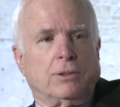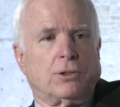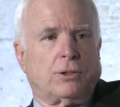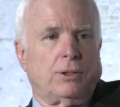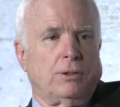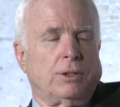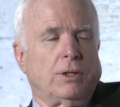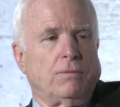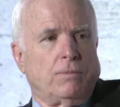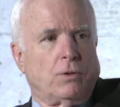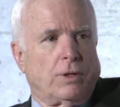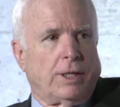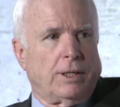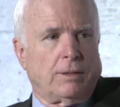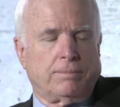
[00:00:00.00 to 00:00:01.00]
still give
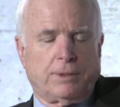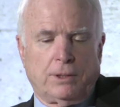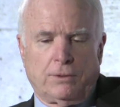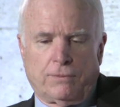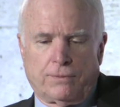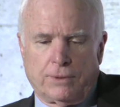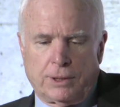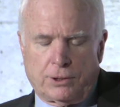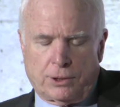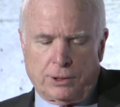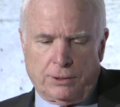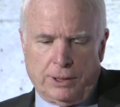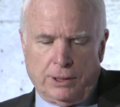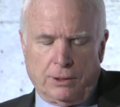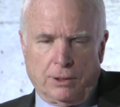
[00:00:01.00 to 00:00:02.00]
more help to the Free
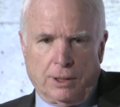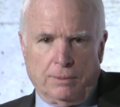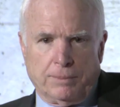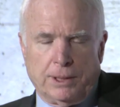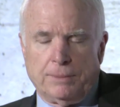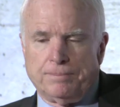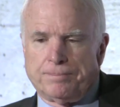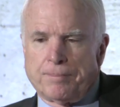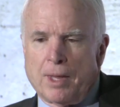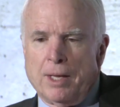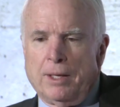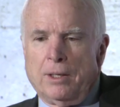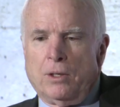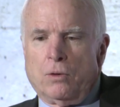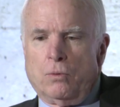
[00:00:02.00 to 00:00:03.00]
Syrian Army.
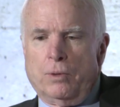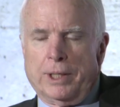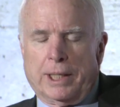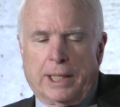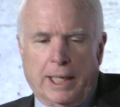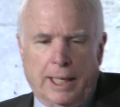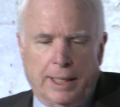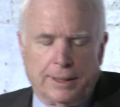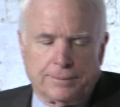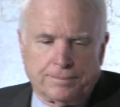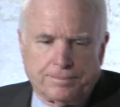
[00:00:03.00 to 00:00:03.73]
We can.